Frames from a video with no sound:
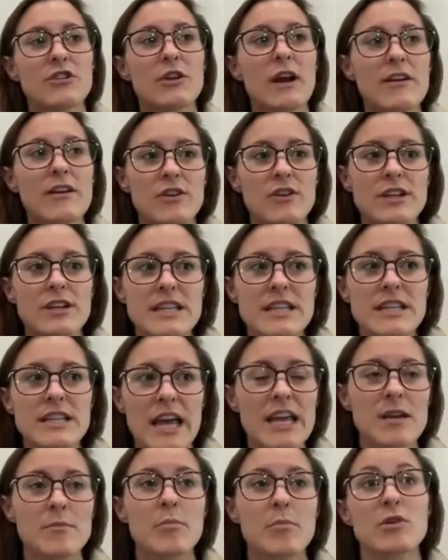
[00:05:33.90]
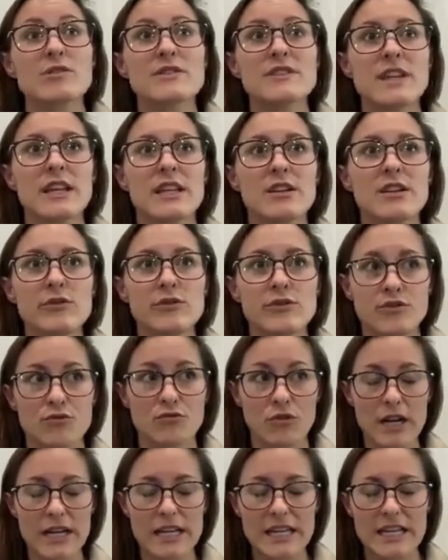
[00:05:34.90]
your everyday person who's
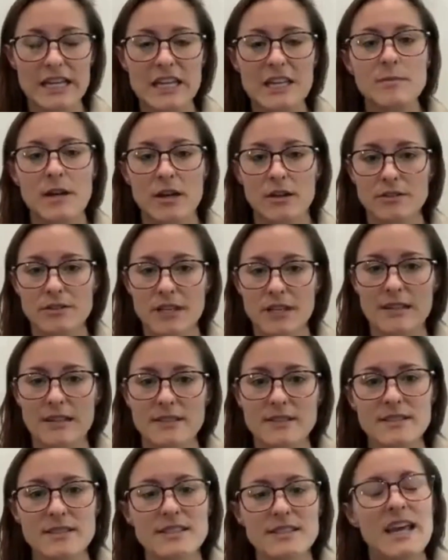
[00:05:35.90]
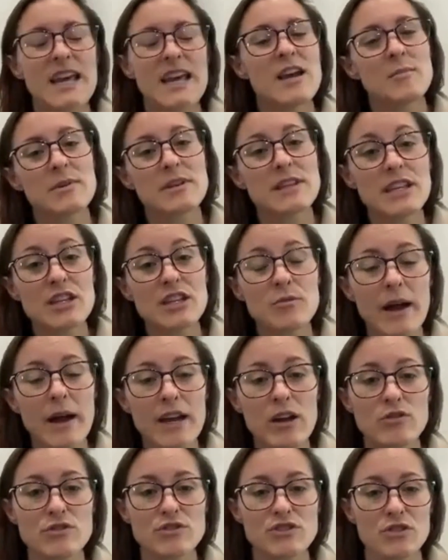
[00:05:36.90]
running email tests, but then you
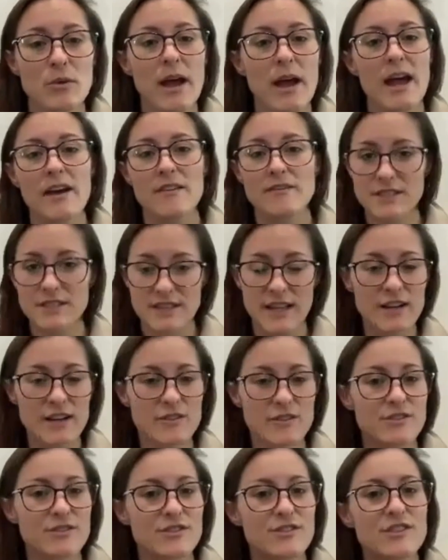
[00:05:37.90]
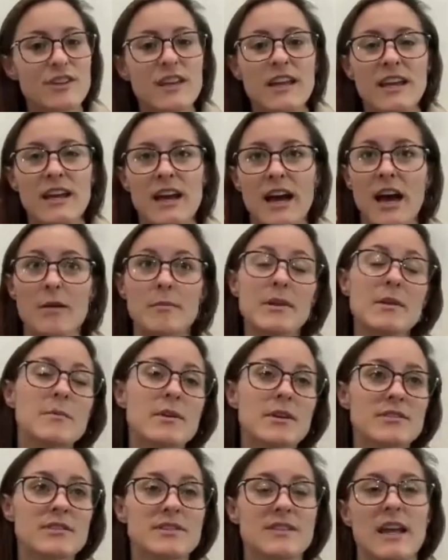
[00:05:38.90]
might also have designers,
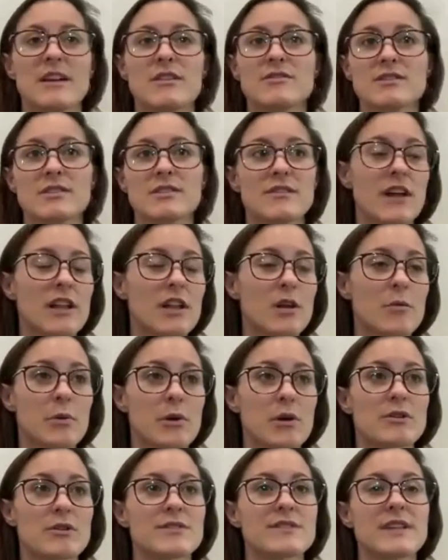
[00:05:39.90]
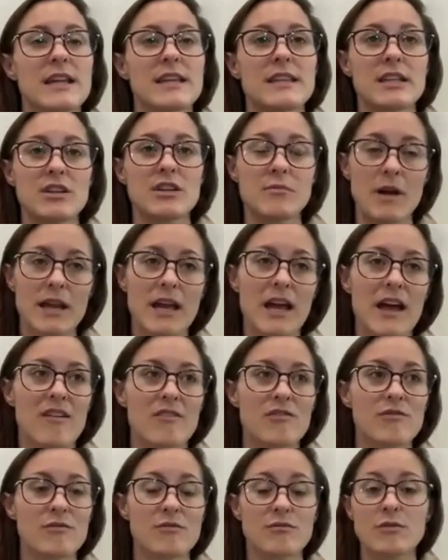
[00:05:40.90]
email designers, developers, and then you might
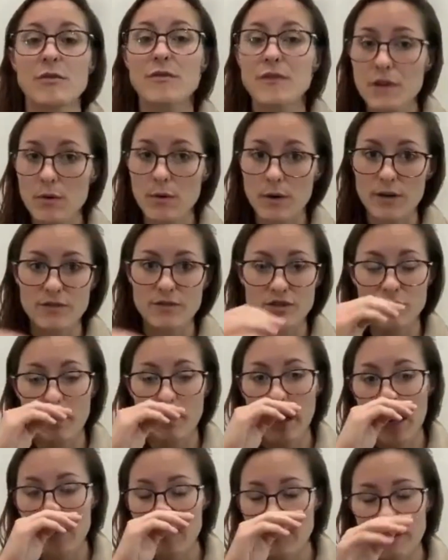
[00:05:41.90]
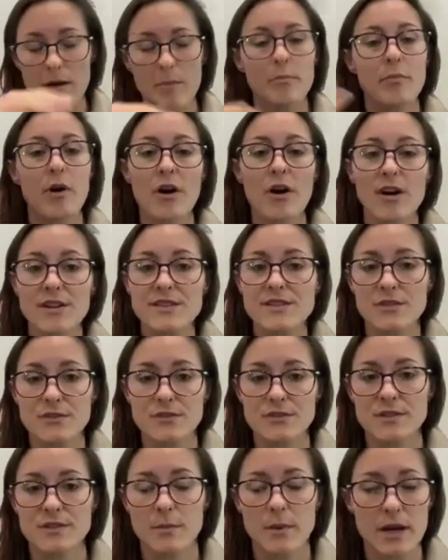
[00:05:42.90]
have reviewers. You might have like a boss
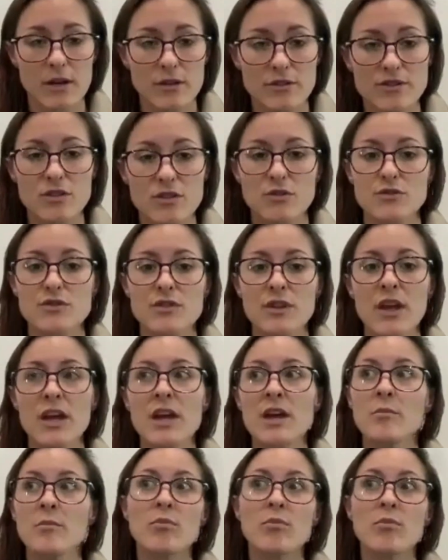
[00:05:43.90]
or someone else who's